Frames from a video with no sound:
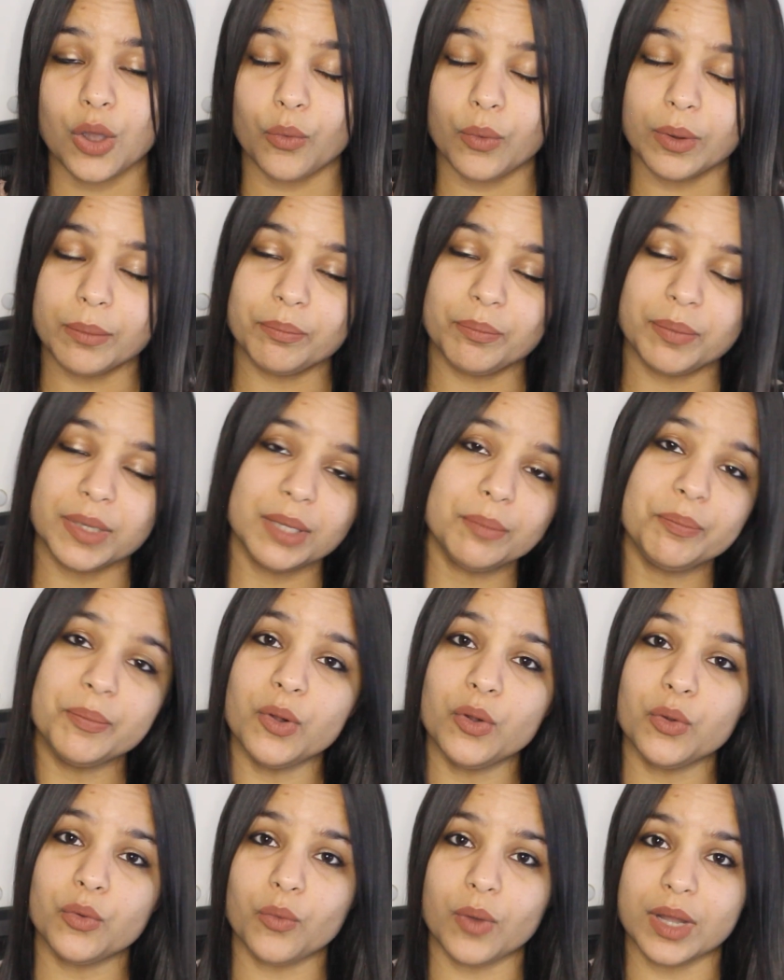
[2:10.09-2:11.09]
when
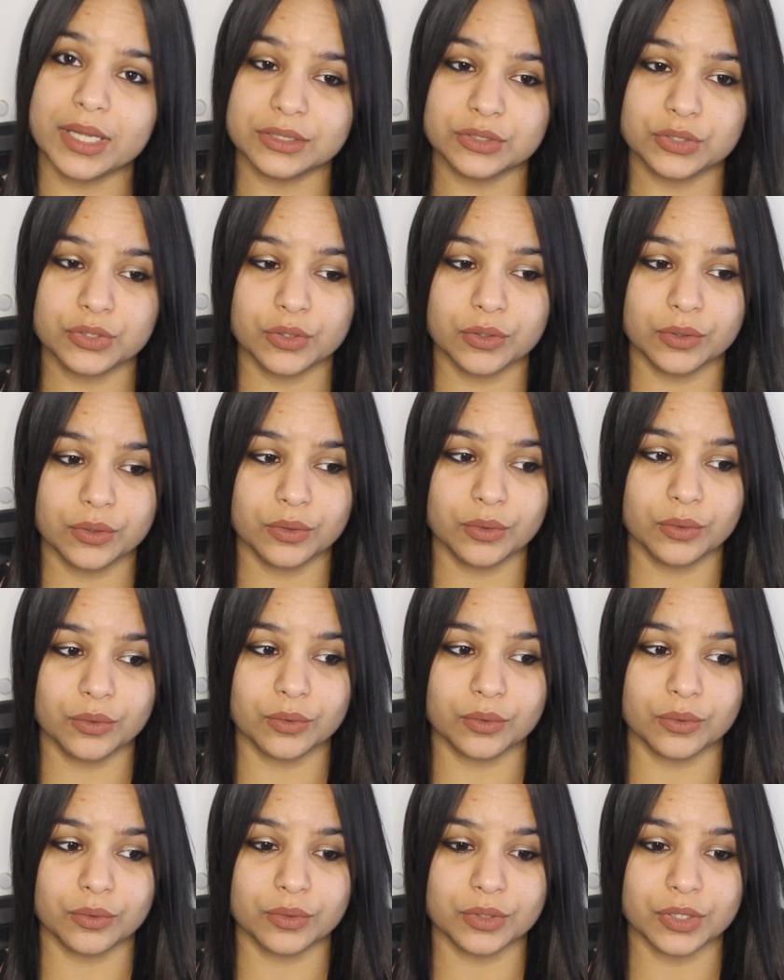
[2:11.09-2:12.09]
people want
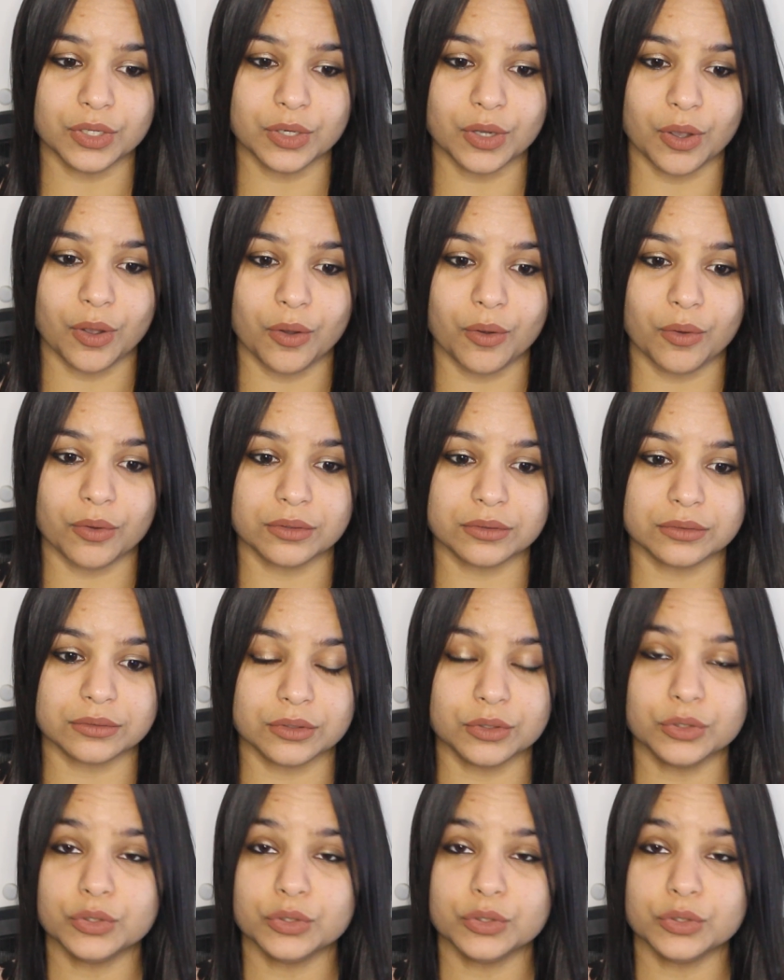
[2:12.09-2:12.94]
to, you know,